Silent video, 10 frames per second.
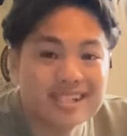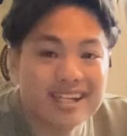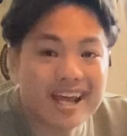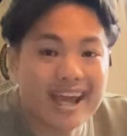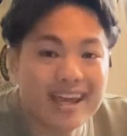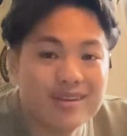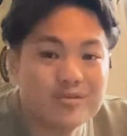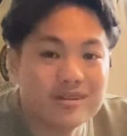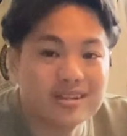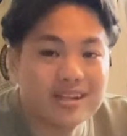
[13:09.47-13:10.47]
an
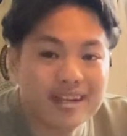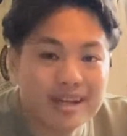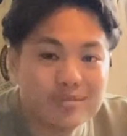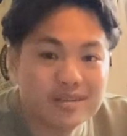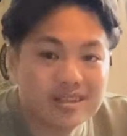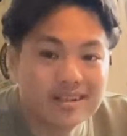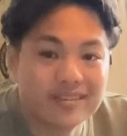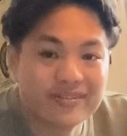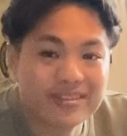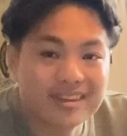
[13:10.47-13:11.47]
A1 enabler.
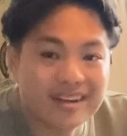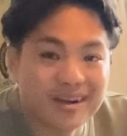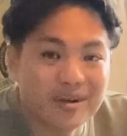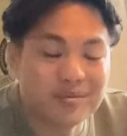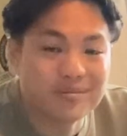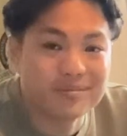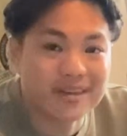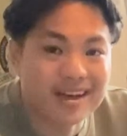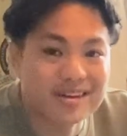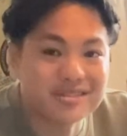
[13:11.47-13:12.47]

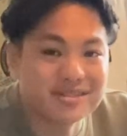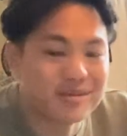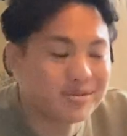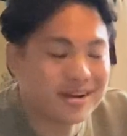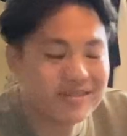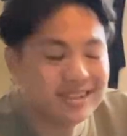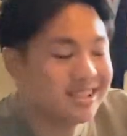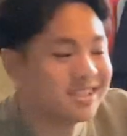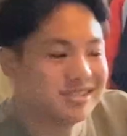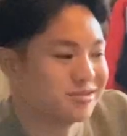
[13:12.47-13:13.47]
I got his number and
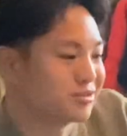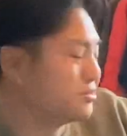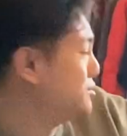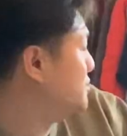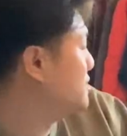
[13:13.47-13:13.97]
everything because he was a cool dude.